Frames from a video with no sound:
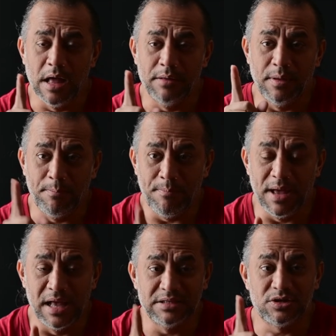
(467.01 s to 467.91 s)
the
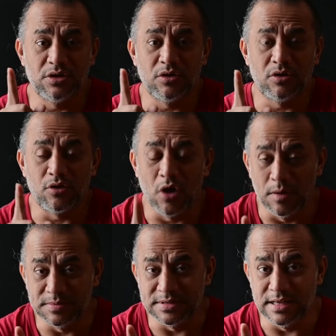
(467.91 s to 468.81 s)
best
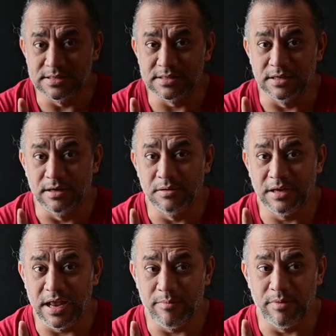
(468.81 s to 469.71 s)
crop sensor
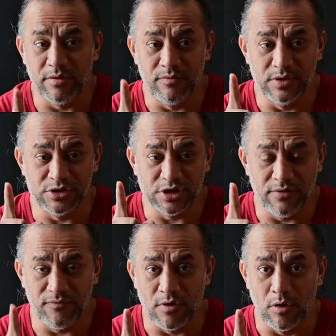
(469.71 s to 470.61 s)
camera which I
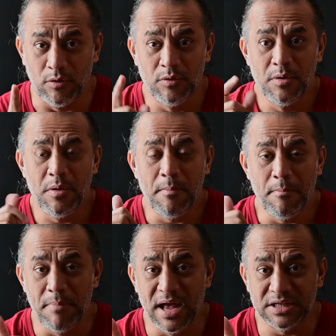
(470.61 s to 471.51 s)
found
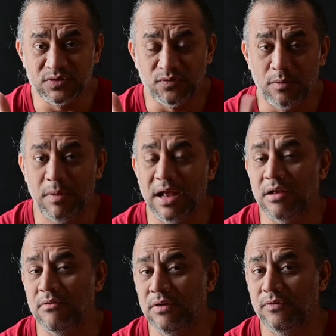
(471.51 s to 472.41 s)
best for black
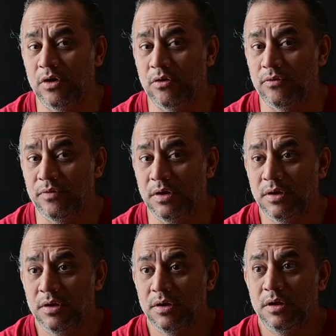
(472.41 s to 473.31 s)
and white photography.
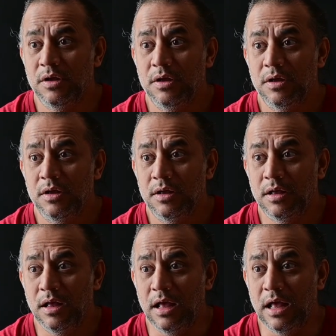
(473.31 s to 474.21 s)

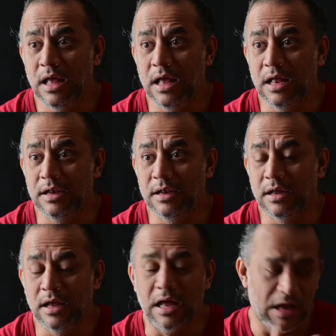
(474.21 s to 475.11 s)
And
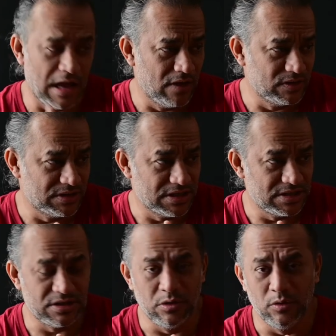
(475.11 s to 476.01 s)
I was
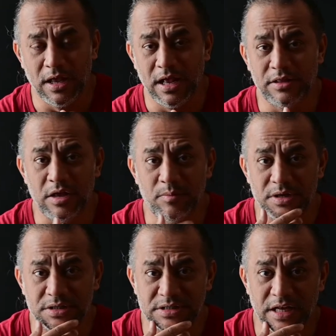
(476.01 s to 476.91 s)
just looking at the
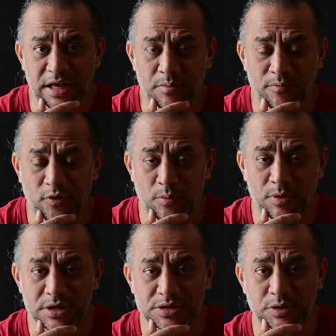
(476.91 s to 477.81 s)
images like a few
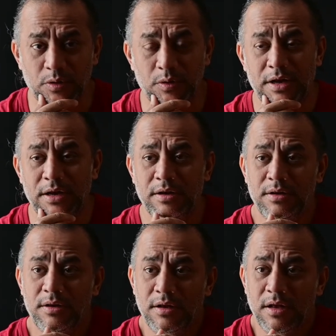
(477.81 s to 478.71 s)
minutes ago, and
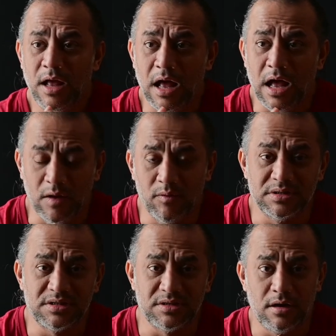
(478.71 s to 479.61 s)
I
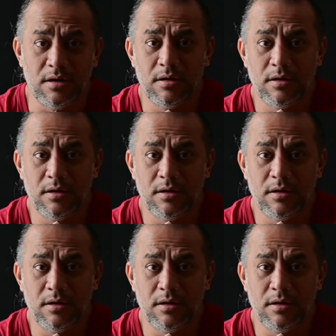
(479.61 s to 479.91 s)
was stunned